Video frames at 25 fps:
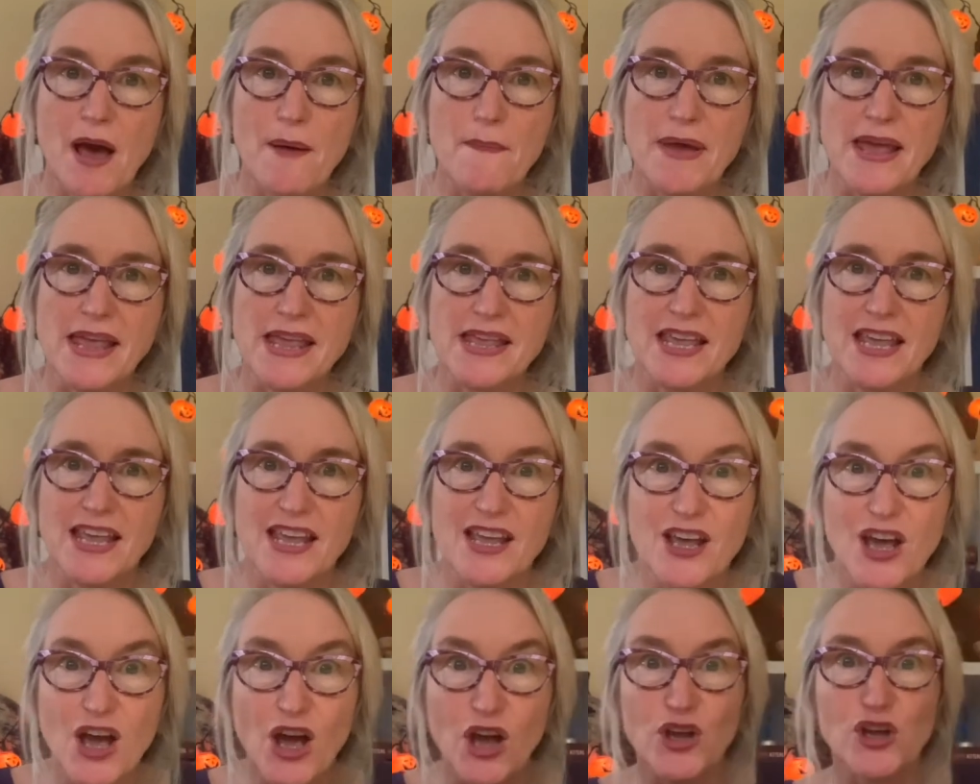making
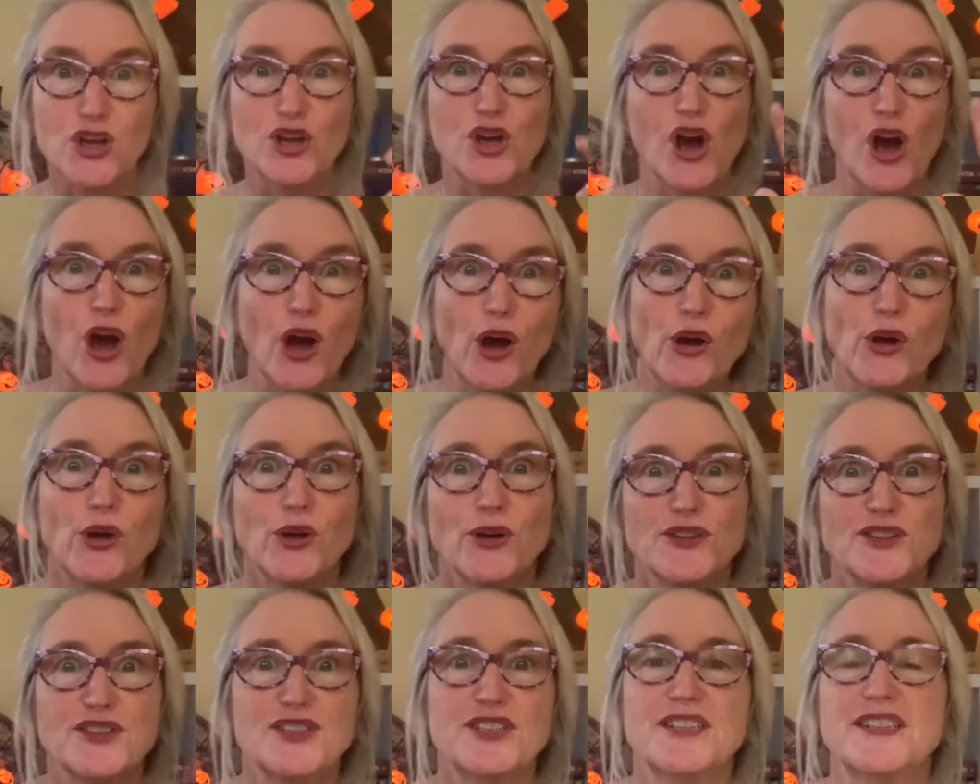
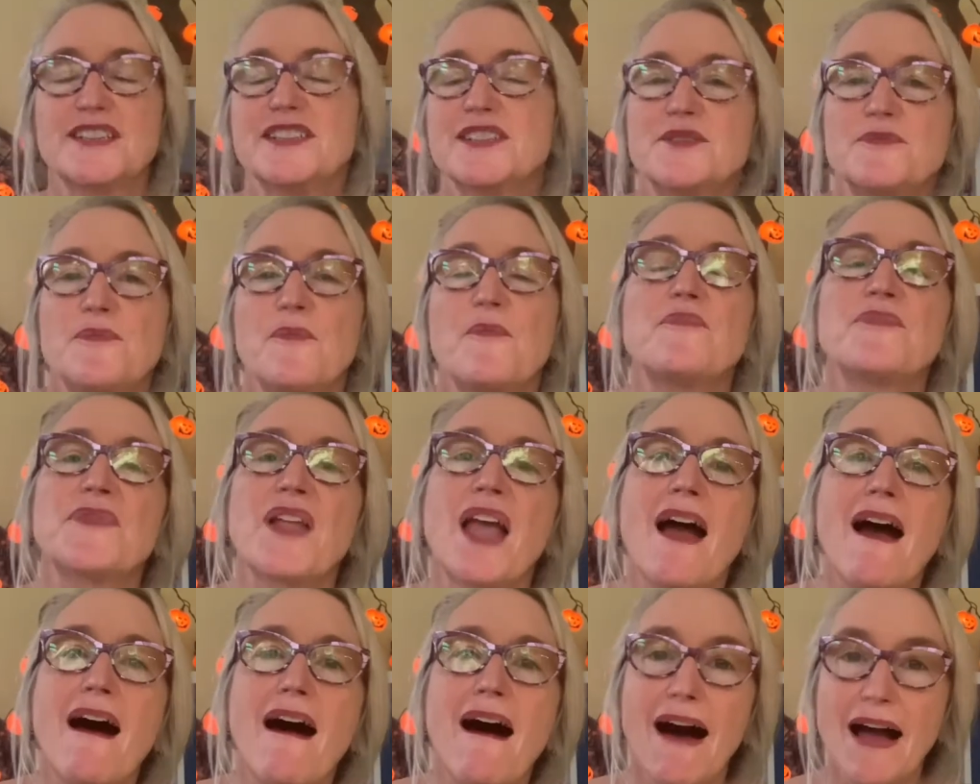ghosts.
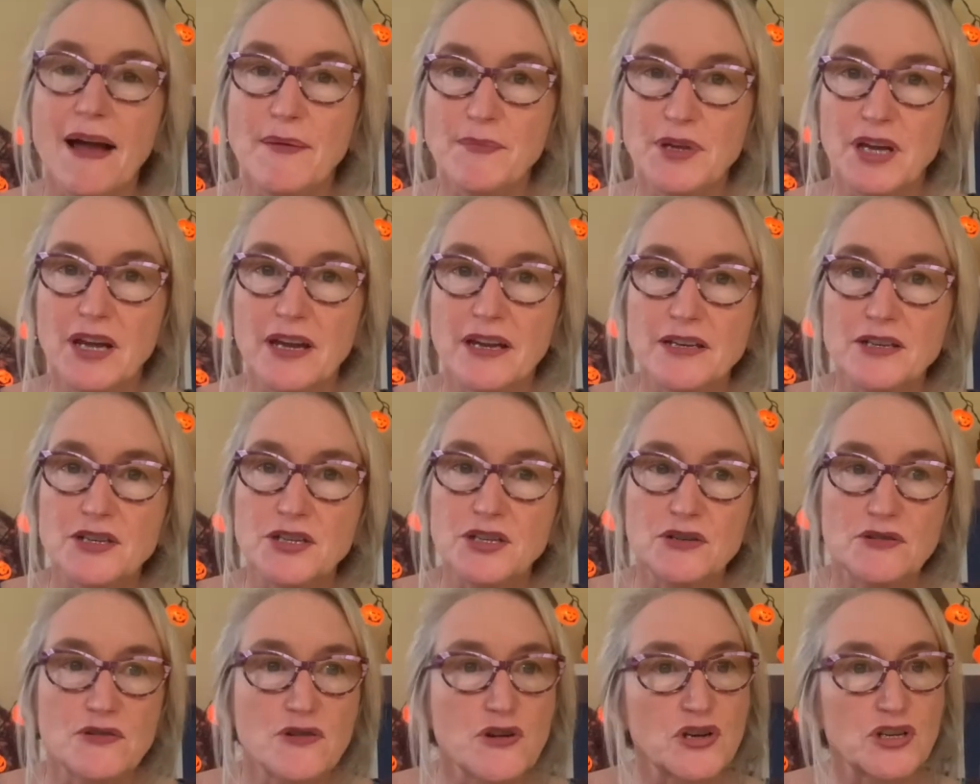I'm going
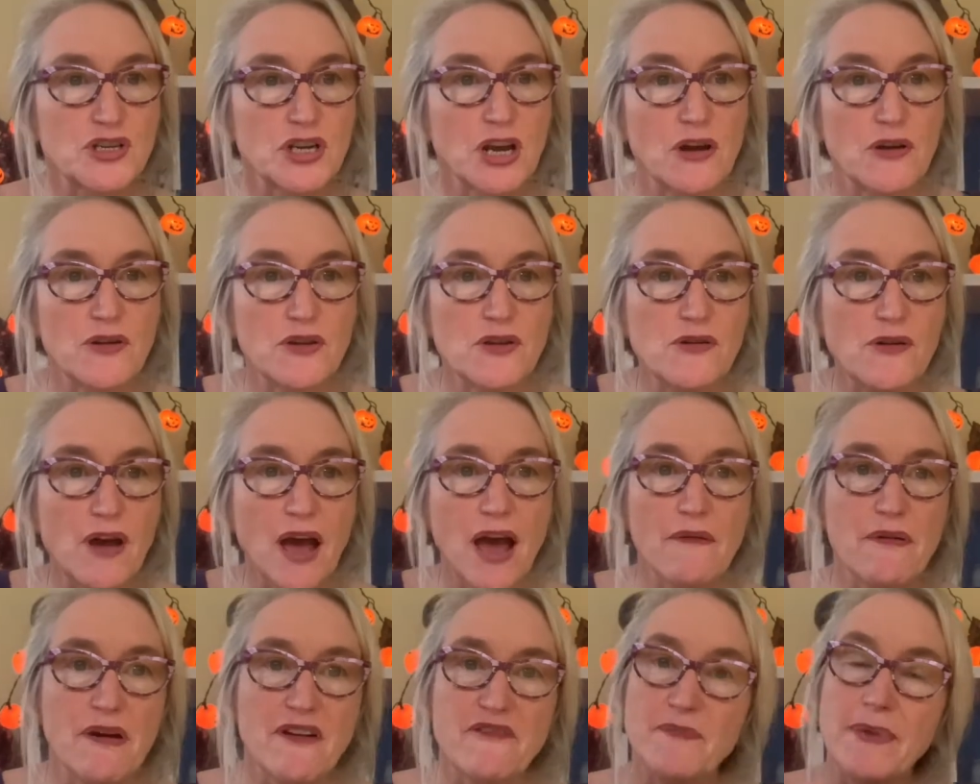to show you how
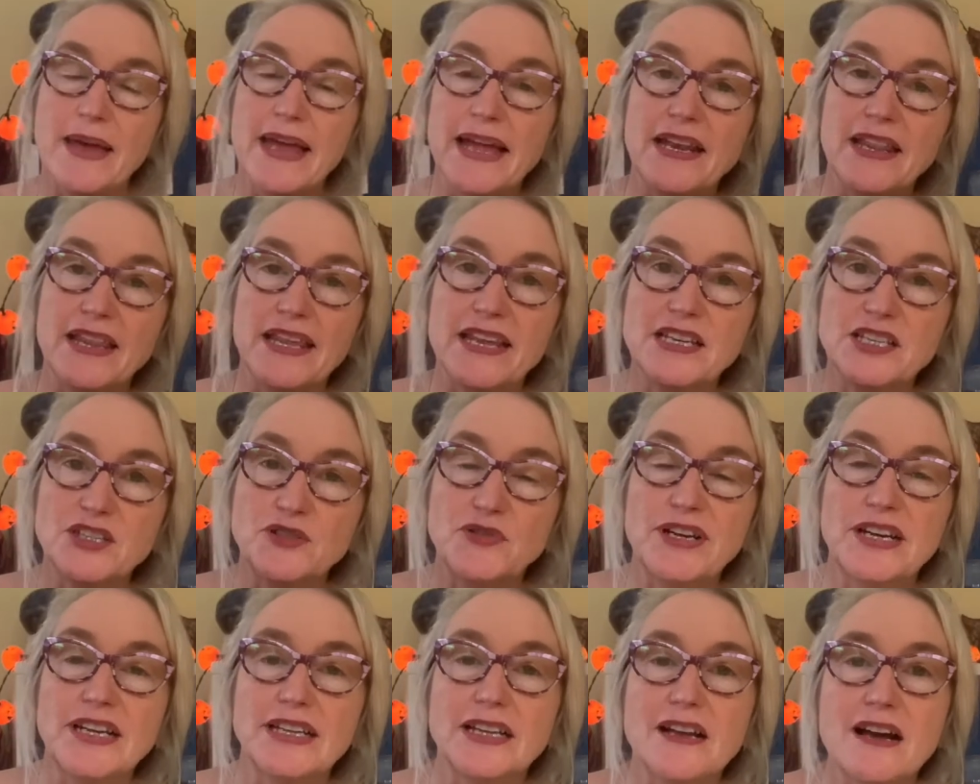I've made these three
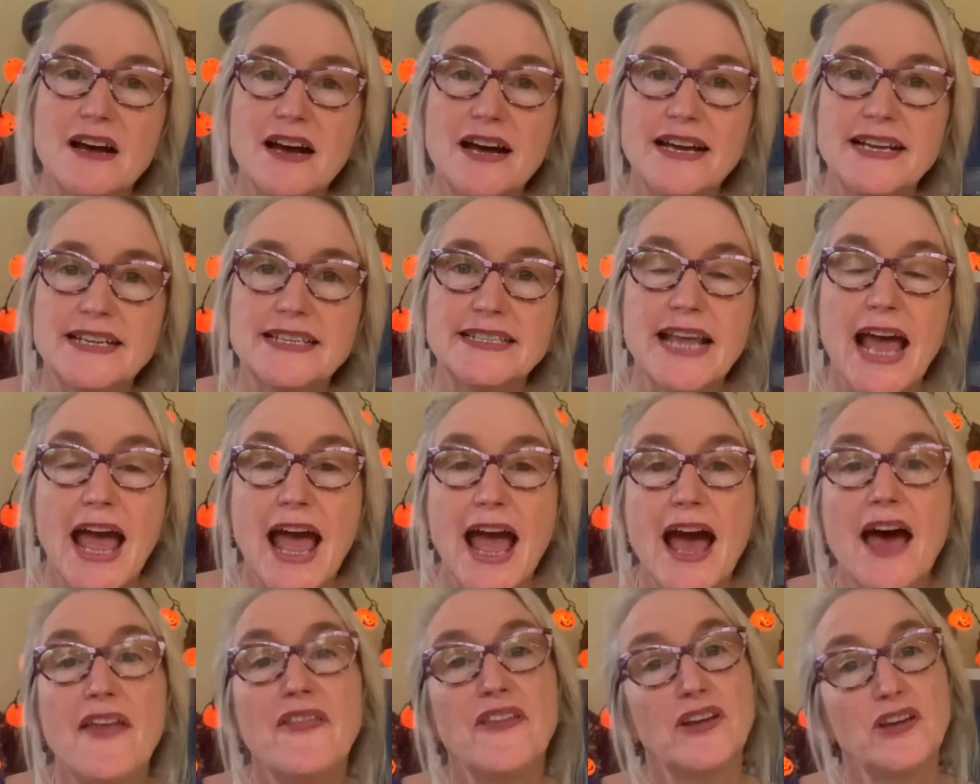little guys
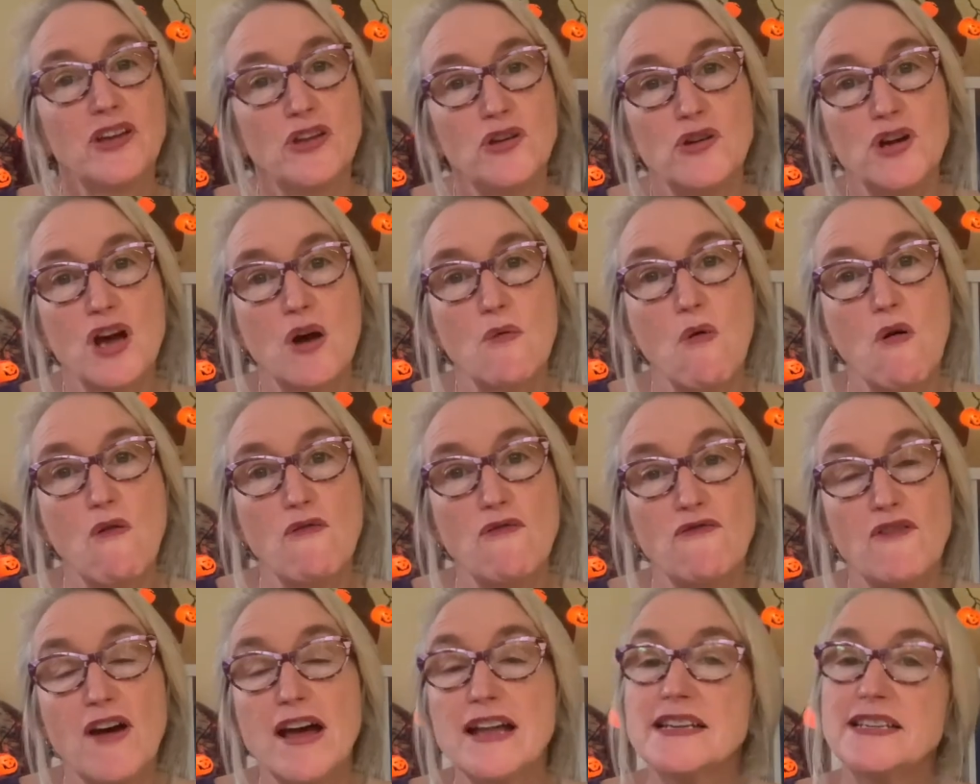and then you go off
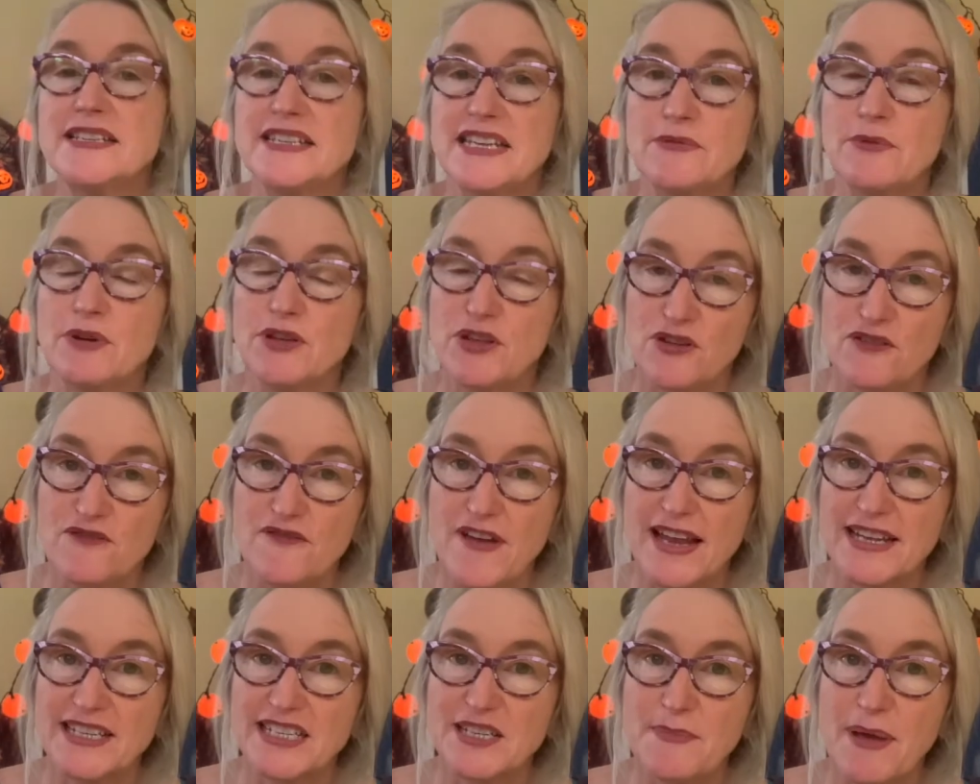and see what you
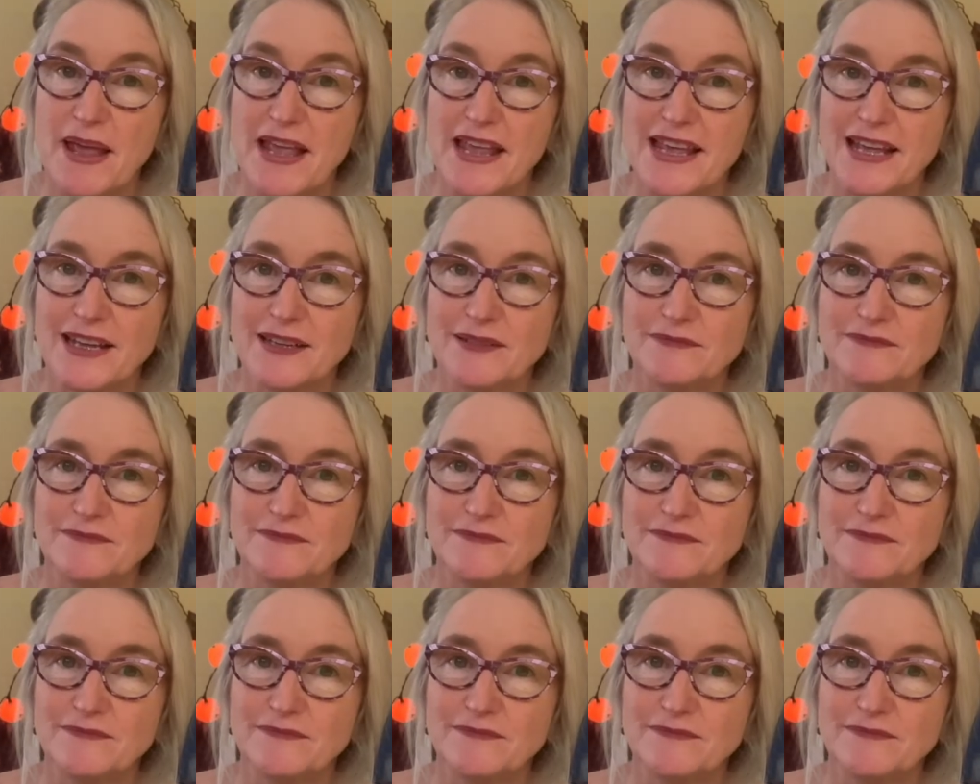fancy making.